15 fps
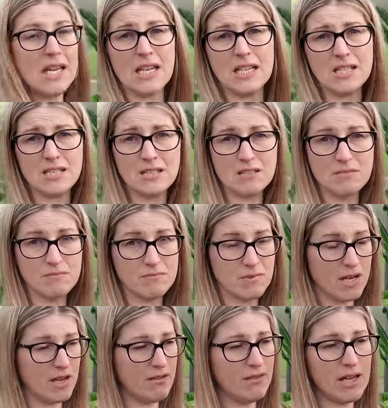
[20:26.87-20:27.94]
eight
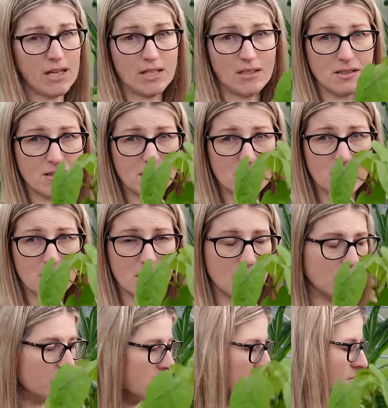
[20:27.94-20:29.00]
i have eight
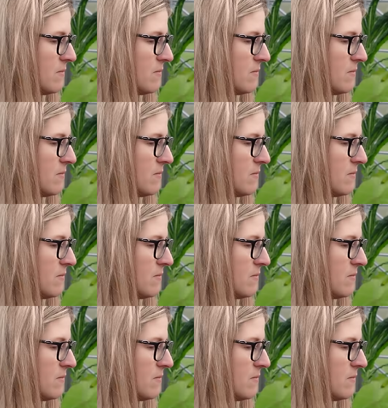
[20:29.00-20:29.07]
um,